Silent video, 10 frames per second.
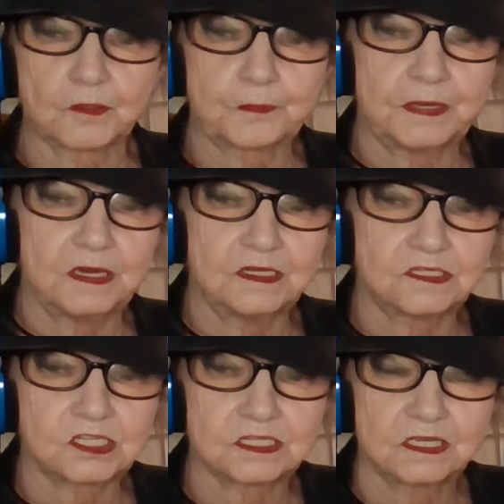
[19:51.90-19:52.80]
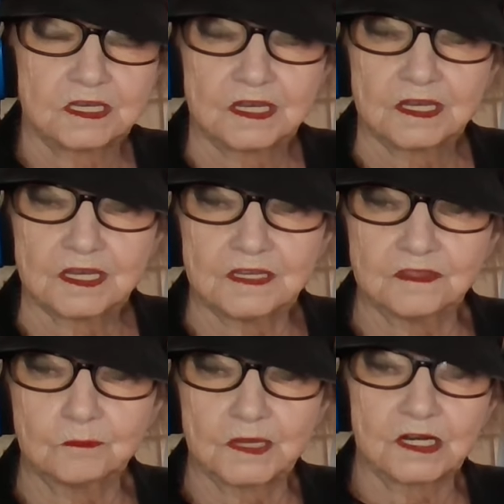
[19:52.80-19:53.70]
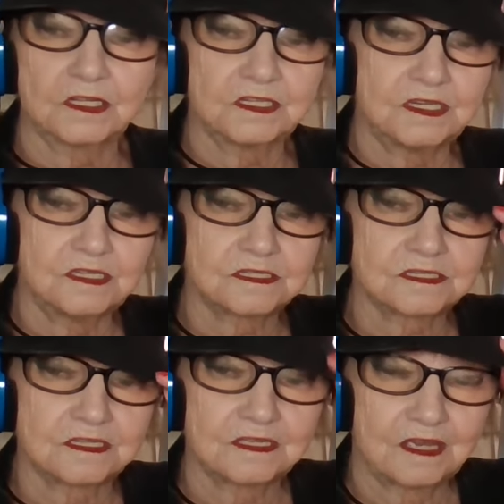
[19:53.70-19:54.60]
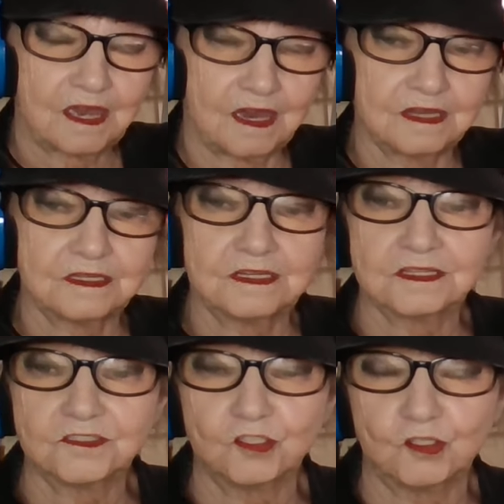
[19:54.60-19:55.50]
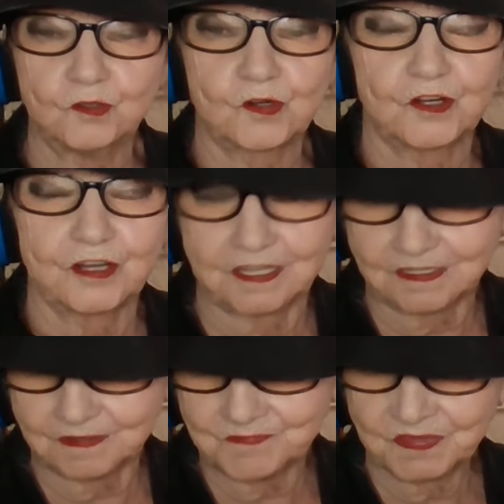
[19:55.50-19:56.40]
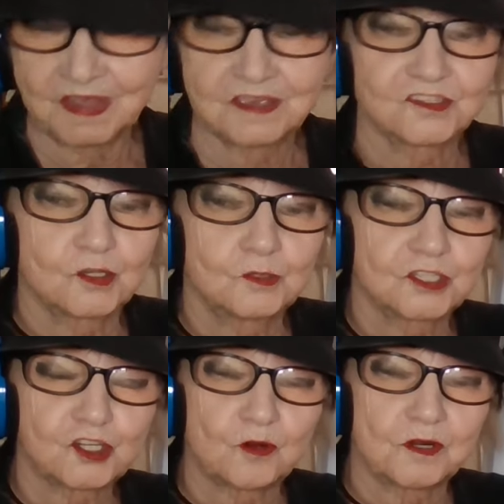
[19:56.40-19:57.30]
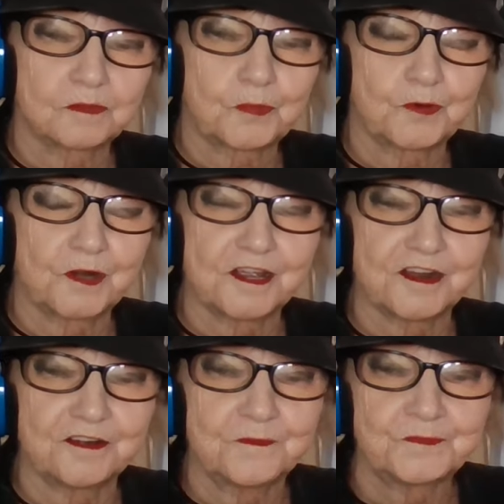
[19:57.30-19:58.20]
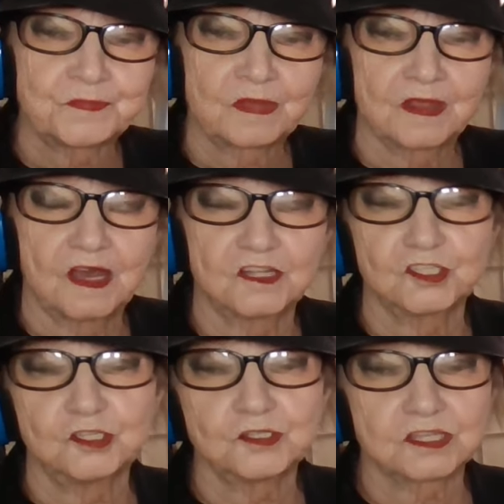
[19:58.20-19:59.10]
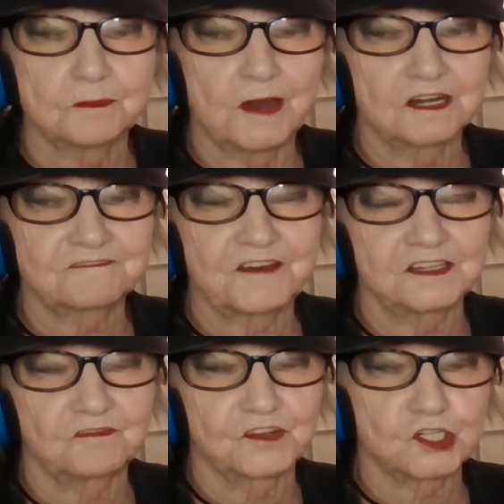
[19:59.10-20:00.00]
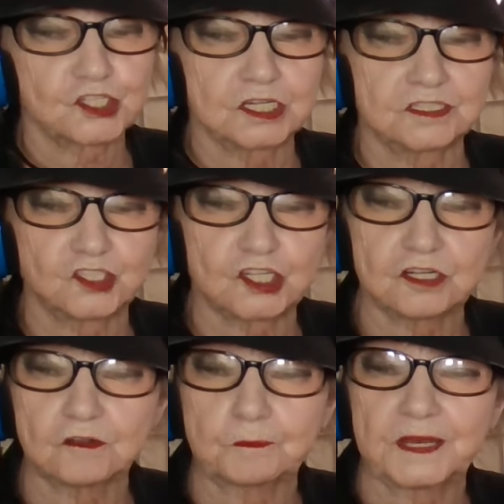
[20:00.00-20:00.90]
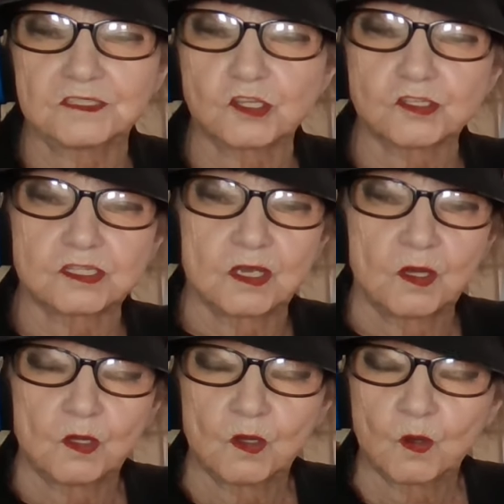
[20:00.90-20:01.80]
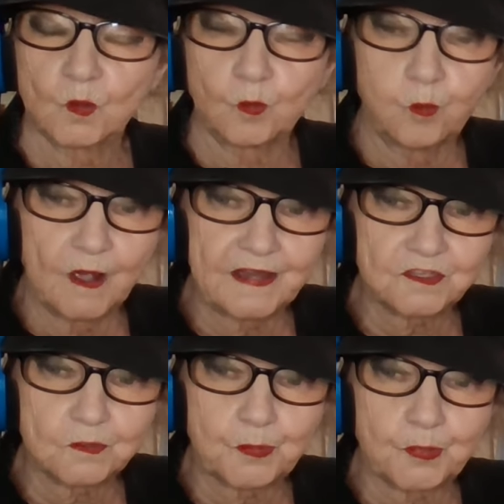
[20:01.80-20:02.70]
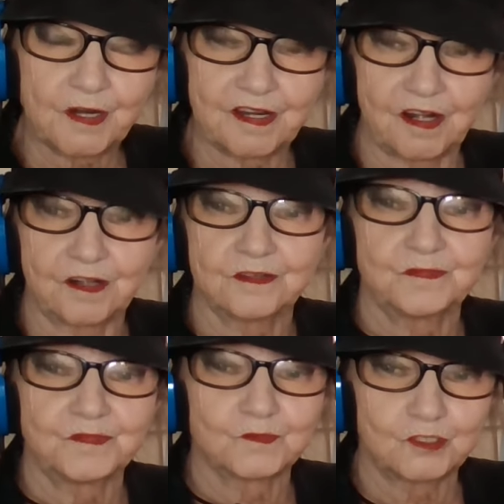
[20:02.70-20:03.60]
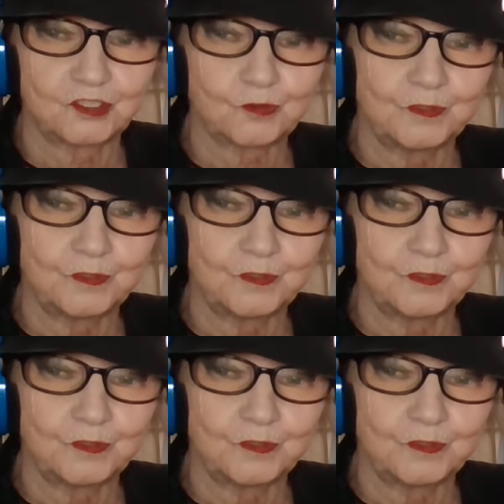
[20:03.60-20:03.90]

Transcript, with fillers: for peace in the Middle East and in Ukraine. So, a short prayer. I'll use the modified version of General Patton's weather prayer, which